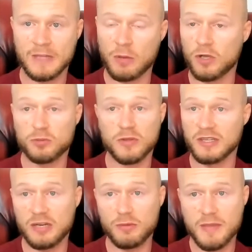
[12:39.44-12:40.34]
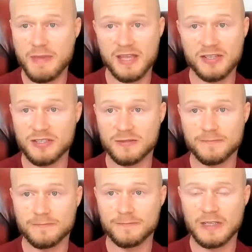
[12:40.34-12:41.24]
I worked with a lady with MS.
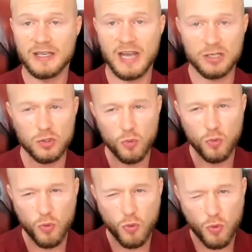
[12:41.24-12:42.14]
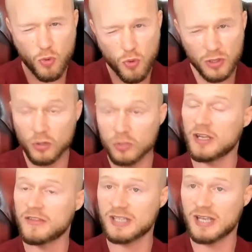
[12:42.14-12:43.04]
Can't do, couldn't
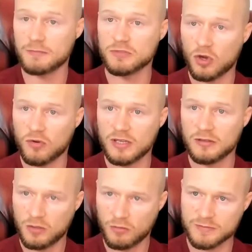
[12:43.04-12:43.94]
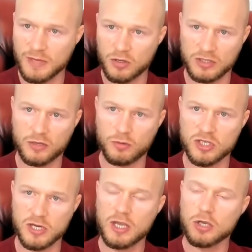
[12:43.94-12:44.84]
at the time, sorry, correct my own
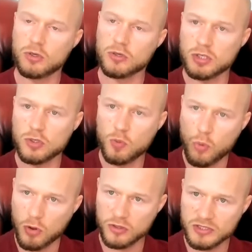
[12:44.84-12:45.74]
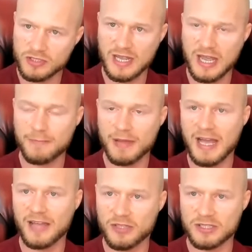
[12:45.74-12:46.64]
language, couldn't do one step
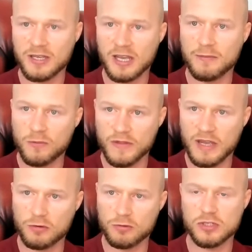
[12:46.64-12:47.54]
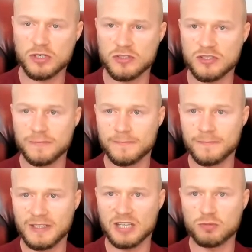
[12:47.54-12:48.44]
at the time without crutches.
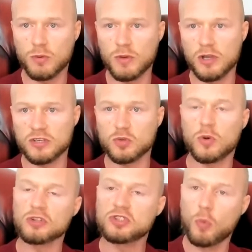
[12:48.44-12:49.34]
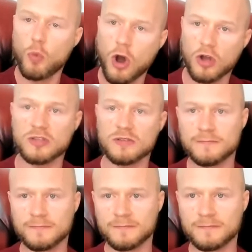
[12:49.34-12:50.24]
Guess what we work towards? One.
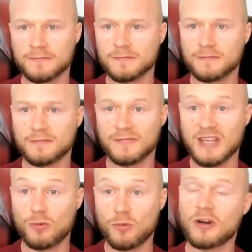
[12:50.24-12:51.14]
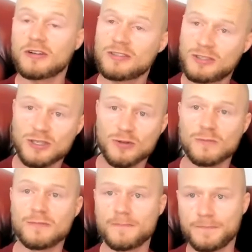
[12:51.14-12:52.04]
Then what? Two
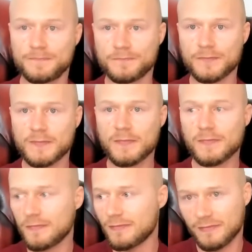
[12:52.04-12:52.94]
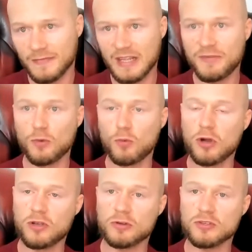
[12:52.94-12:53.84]
if you can
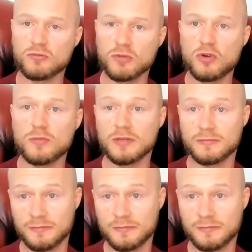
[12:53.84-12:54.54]
walk across the room.